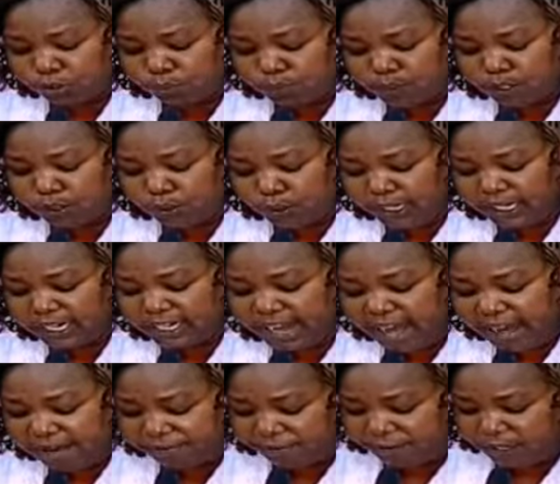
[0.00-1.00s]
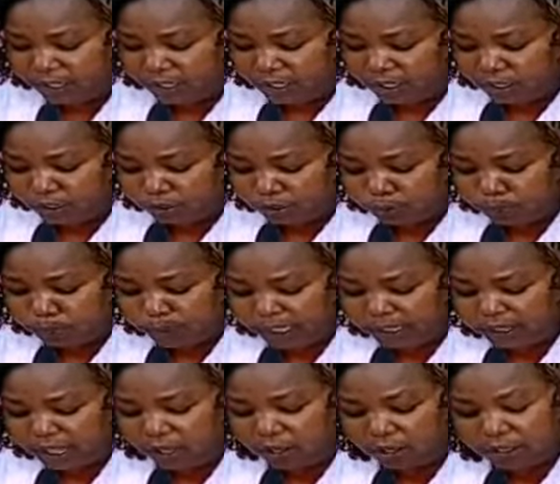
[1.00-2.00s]
not to be doing enough to
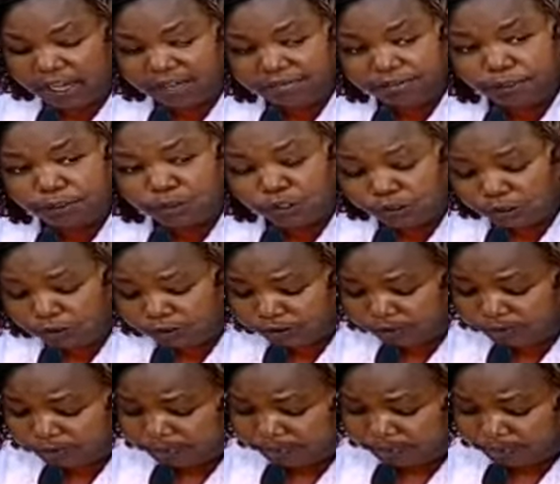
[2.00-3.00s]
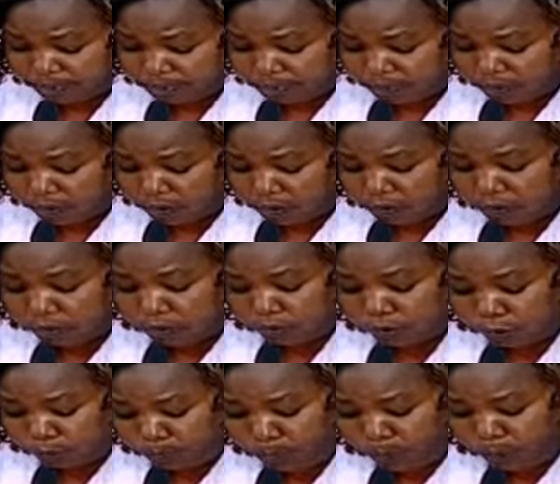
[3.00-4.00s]
bring the corrupt officials
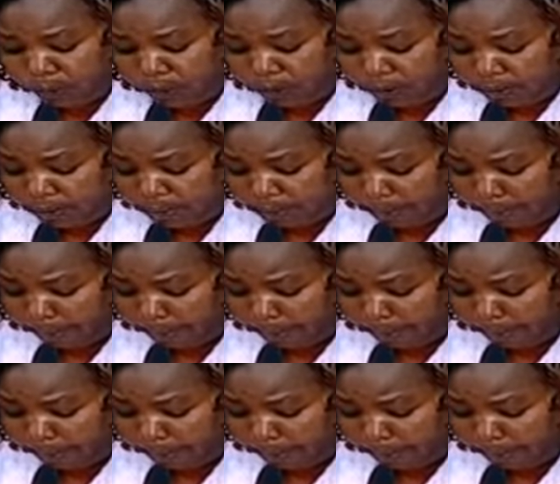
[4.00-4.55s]
to book.